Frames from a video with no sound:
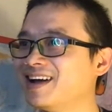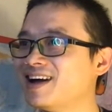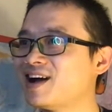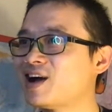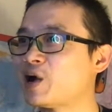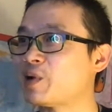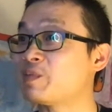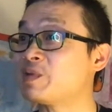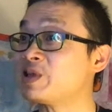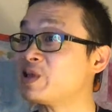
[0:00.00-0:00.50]

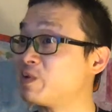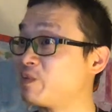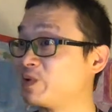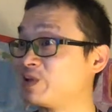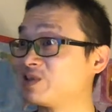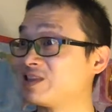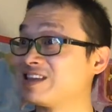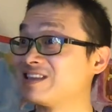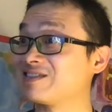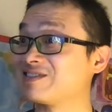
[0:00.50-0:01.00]
Amina, what
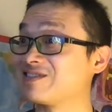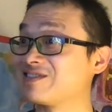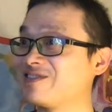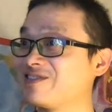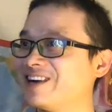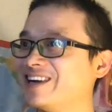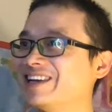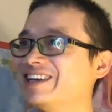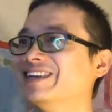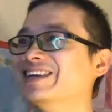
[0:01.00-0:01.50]
link do you
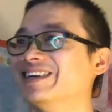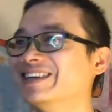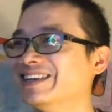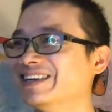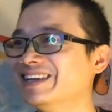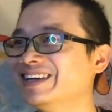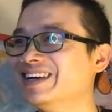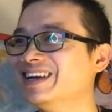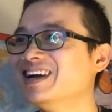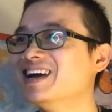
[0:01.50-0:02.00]
want?
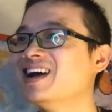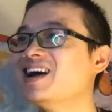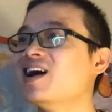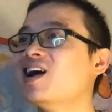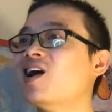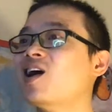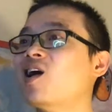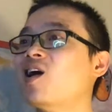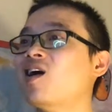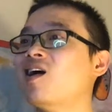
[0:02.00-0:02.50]

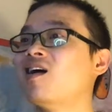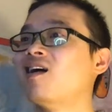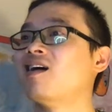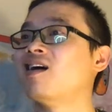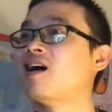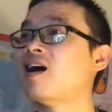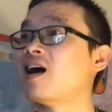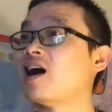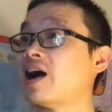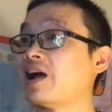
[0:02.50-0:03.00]
Oh,
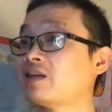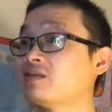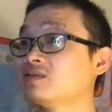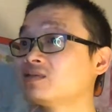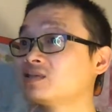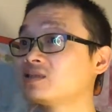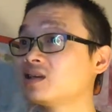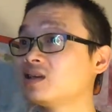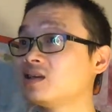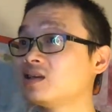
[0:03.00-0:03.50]
are you
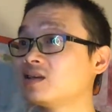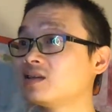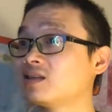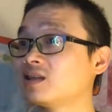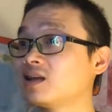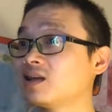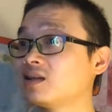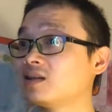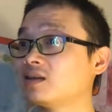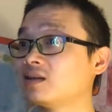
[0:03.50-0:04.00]
saying
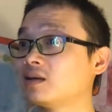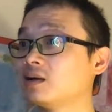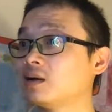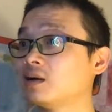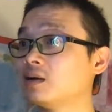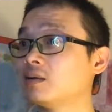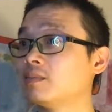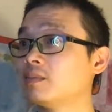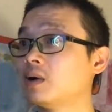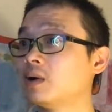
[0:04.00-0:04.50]

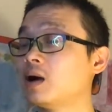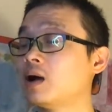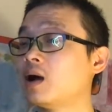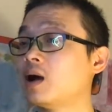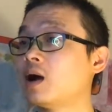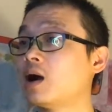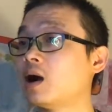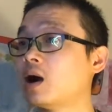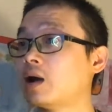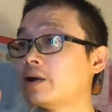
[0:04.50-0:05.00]
that?
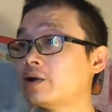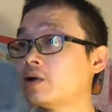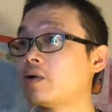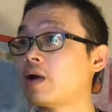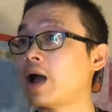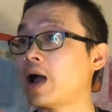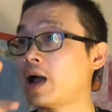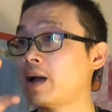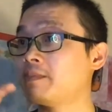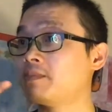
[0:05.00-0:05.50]

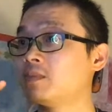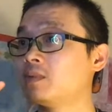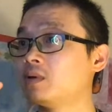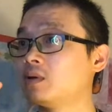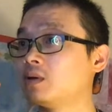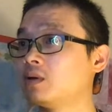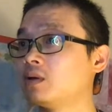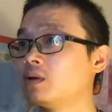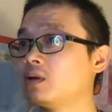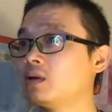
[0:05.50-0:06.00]
No,
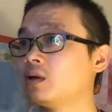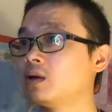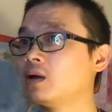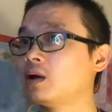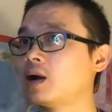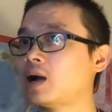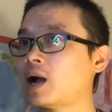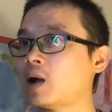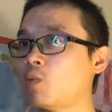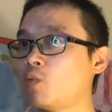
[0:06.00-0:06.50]

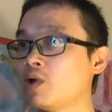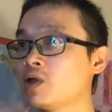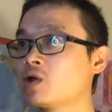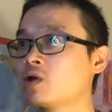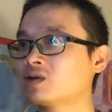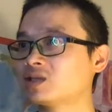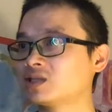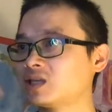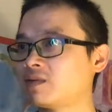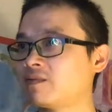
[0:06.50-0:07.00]
we
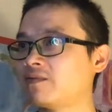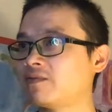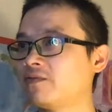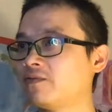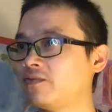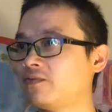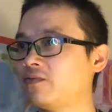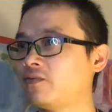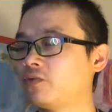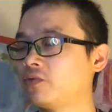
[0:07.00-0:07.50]
got some
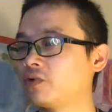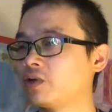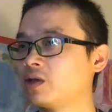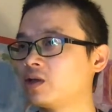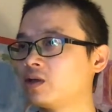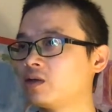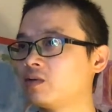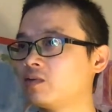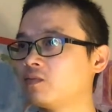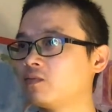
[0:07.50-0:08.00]

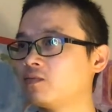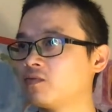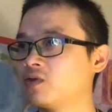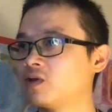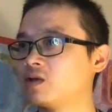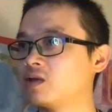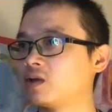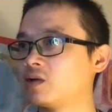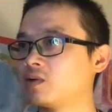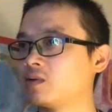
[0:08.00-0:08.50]
free
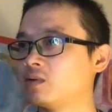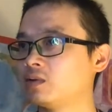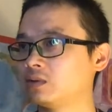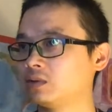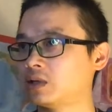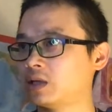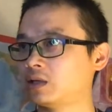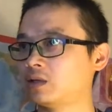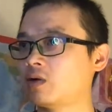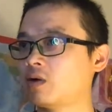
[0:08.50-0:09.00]
video
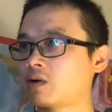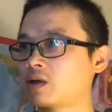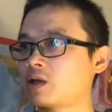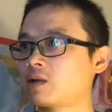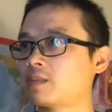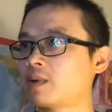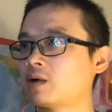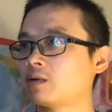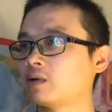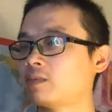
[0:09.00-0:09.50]
that talking
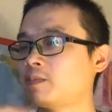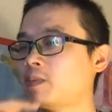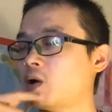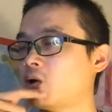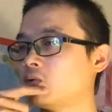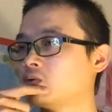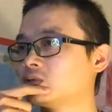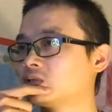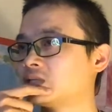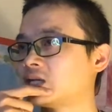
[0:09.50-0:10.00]
about the
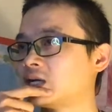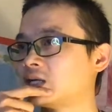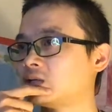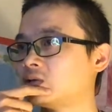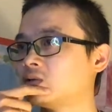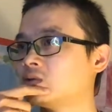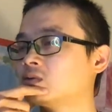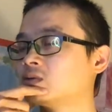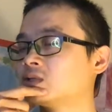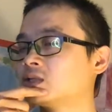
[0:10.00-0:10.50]

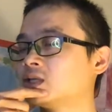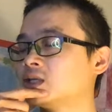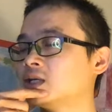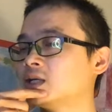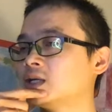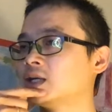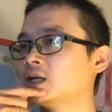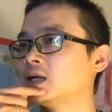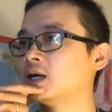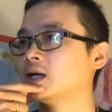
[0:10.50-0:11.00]
post-diagnose
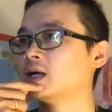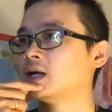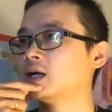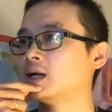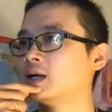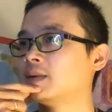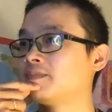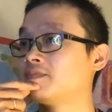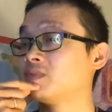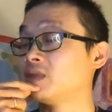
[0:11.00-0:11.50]

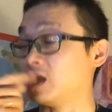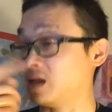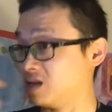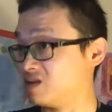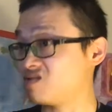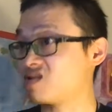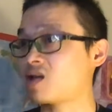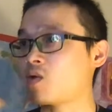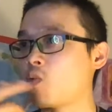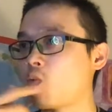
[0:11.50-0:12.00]
that
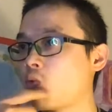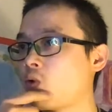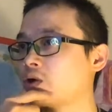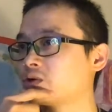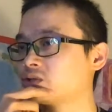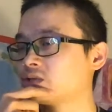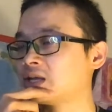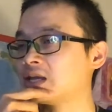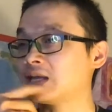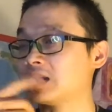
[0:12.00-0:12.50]
you can
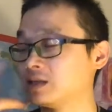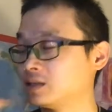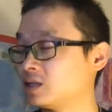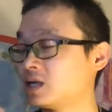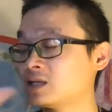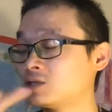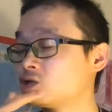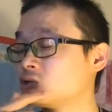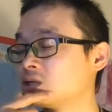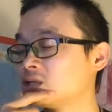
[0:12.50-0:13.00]
watch. That is
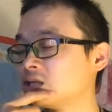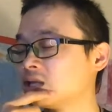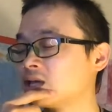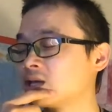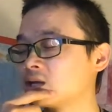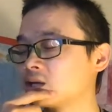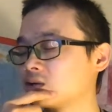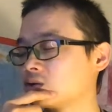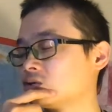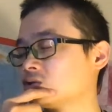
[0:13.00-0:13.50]
actually in
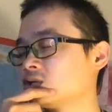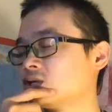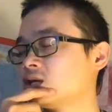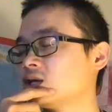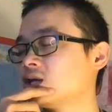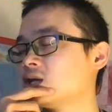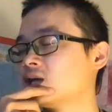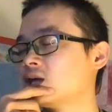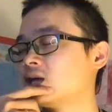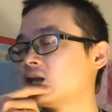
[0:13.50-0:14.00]
English,
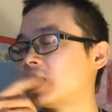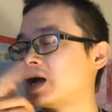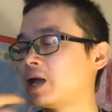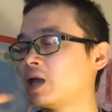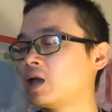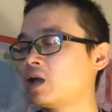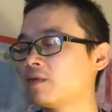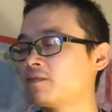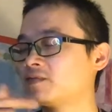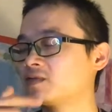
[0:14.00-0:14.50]
and I
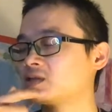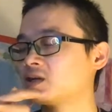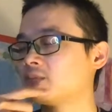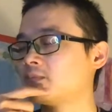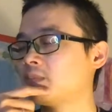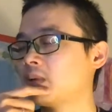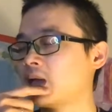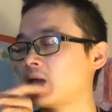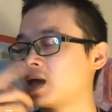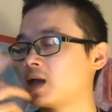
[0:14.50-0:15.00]
have some
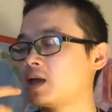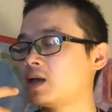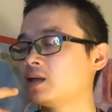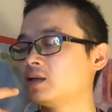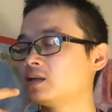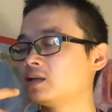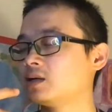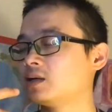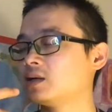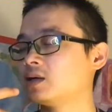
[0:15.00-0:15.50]

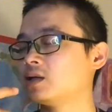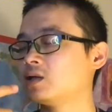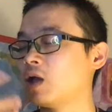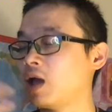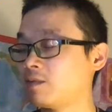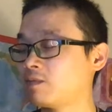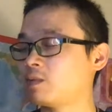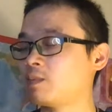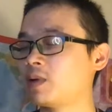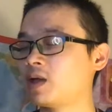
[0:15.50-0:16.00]
paid. You
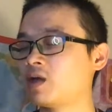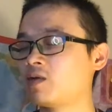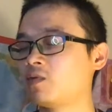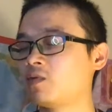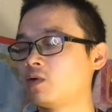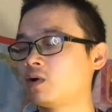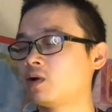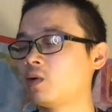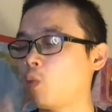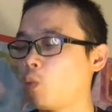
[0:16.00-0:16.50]
have to pay
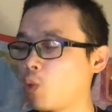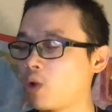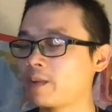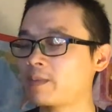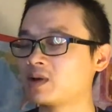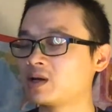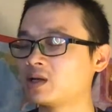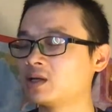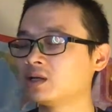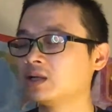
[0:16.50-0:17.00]
for a
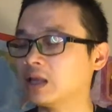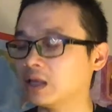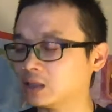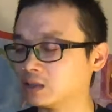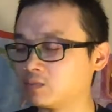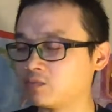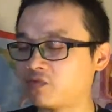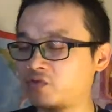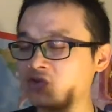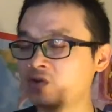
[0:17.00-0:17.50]
webinar. That's
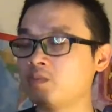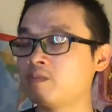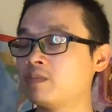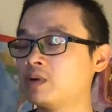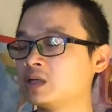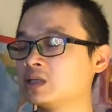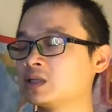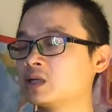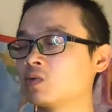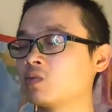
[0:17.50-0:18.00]
a very
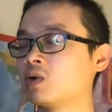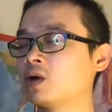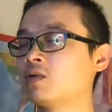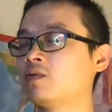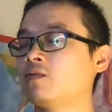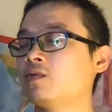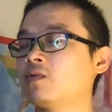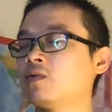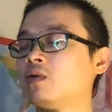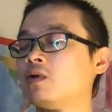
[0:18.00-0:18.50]
basic one
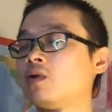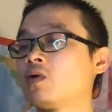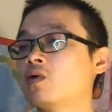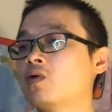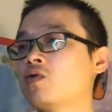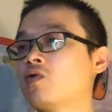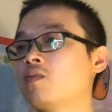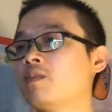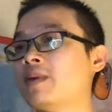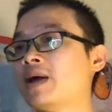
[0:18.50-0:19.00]
for
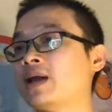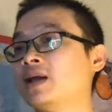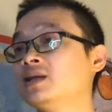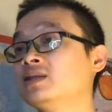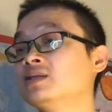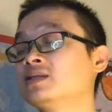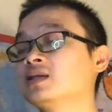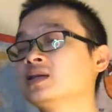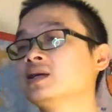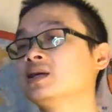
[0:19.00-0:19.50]
local
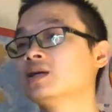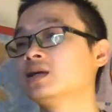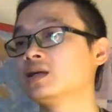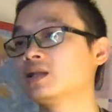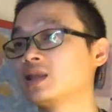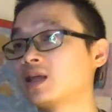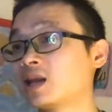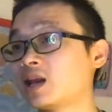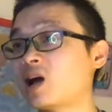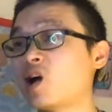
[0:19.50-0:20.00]
balance.
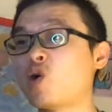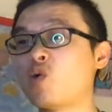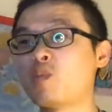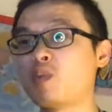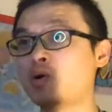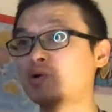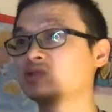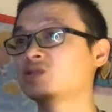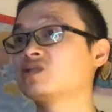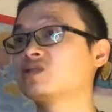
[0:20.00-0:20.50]
Then I'll
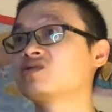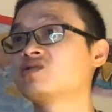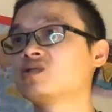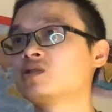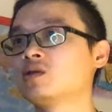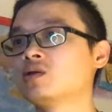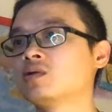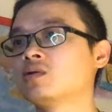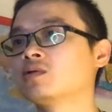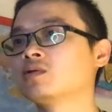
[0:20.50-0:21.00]
post it to
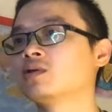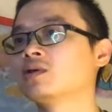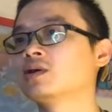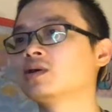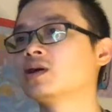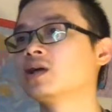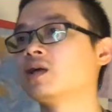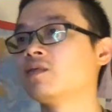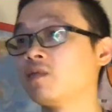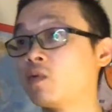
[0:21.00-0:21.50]
you
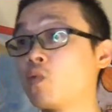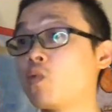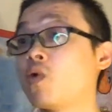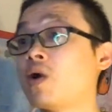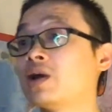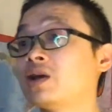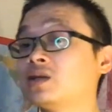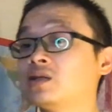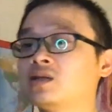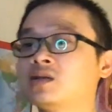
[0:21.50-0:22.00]
if you
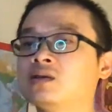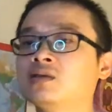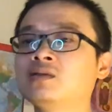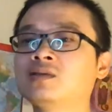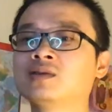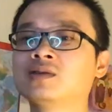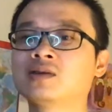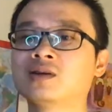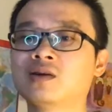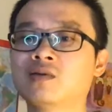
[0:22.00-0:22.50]
wanted to.
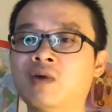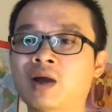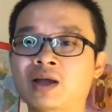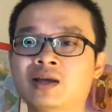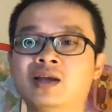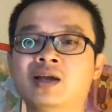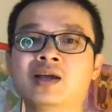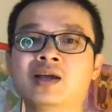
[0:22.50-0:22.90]
Right.